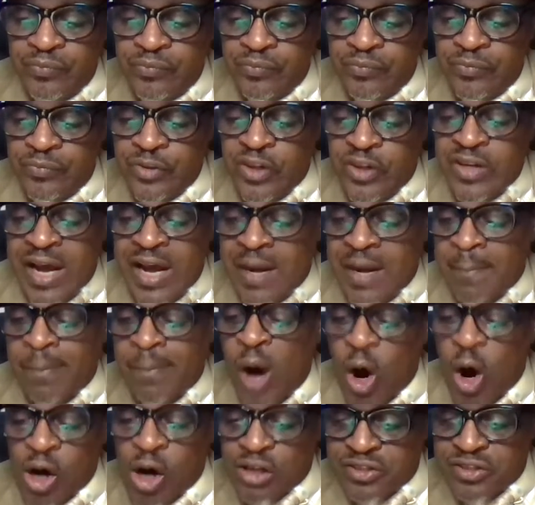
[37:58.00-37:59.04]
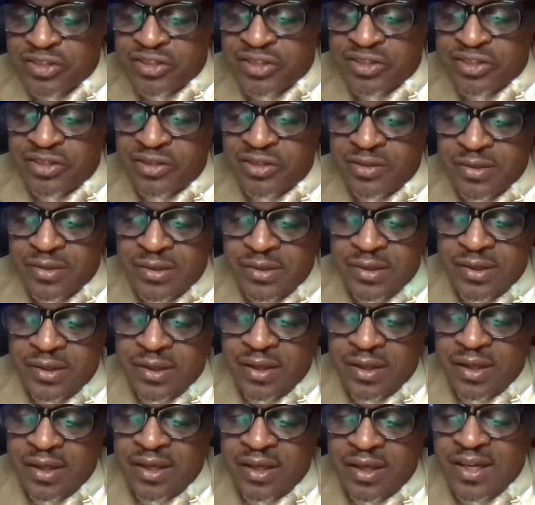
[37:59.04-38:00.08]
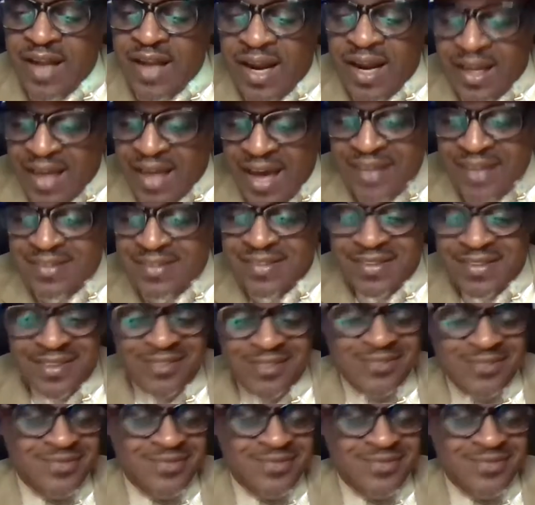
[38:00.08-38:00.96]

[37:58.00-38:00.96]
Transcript: You're not a boss. You're not a gangster.